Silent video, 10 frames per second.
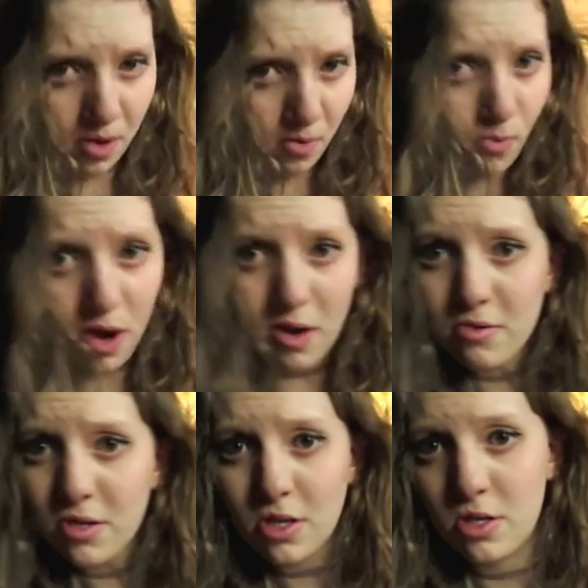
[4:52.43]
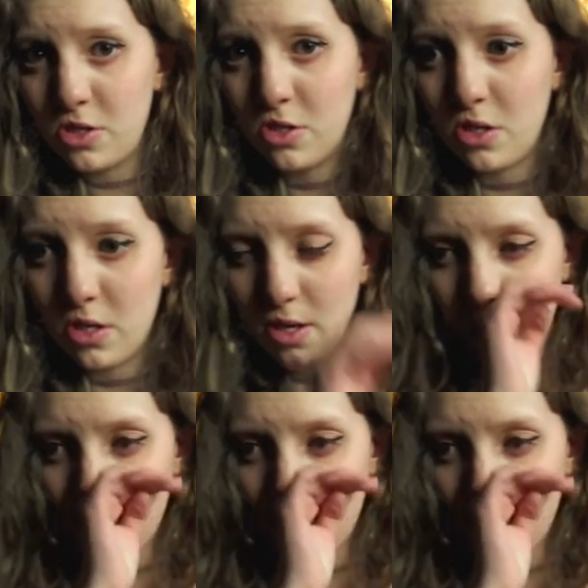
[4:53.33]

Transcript: what else could you do?